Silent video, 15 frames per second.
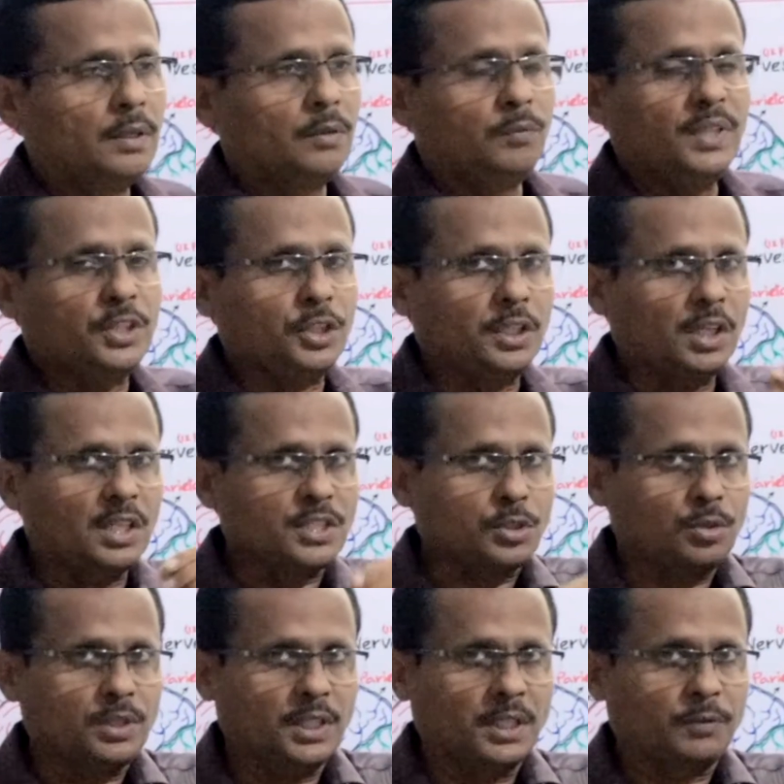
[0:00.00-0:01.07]
With regards to
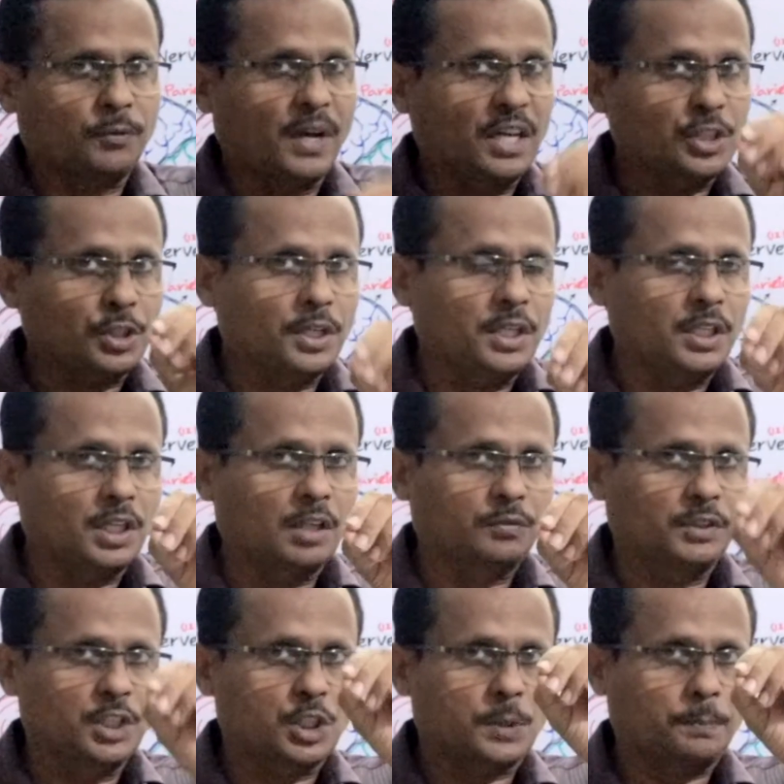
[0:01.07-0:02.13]
the functioning of
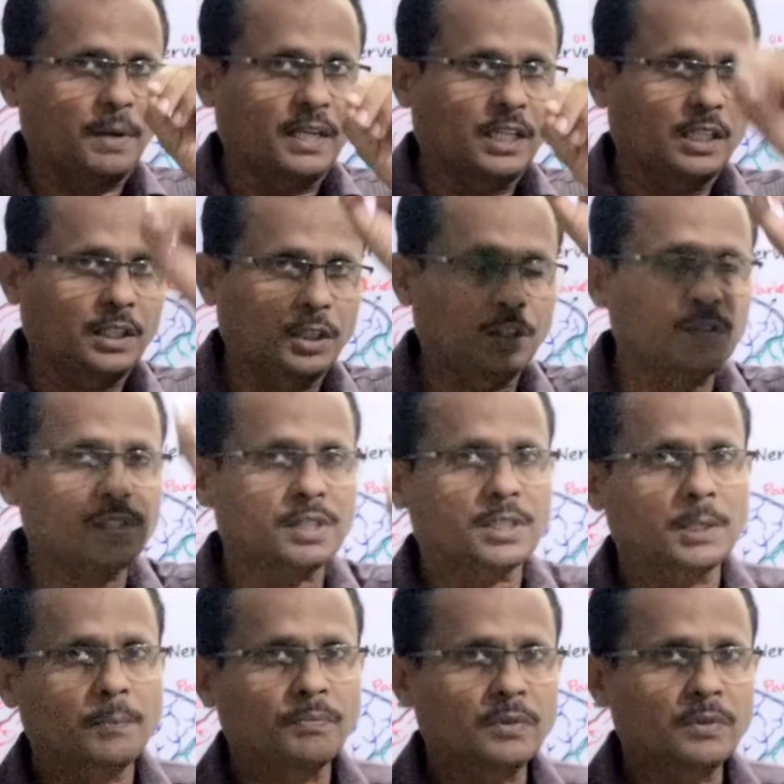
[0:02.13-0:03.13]
the spinal nerves,